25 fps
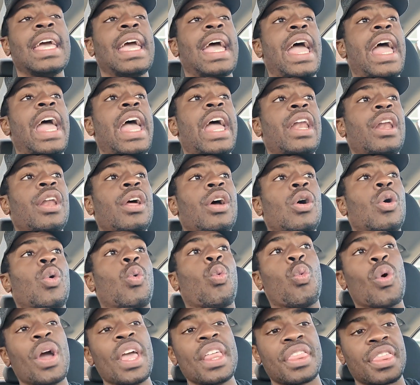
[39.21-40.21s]
And
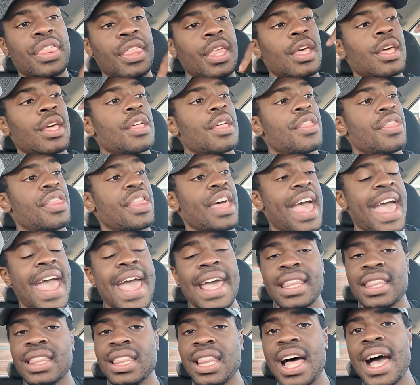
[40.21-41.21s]
with the
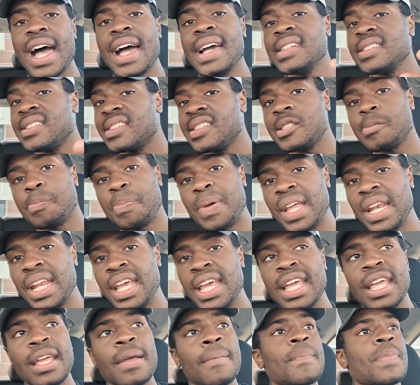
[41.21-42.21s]
headlines
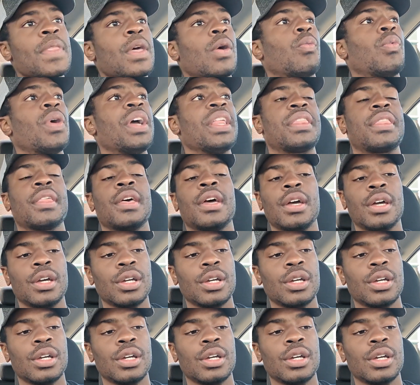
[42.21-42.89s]
spinning, with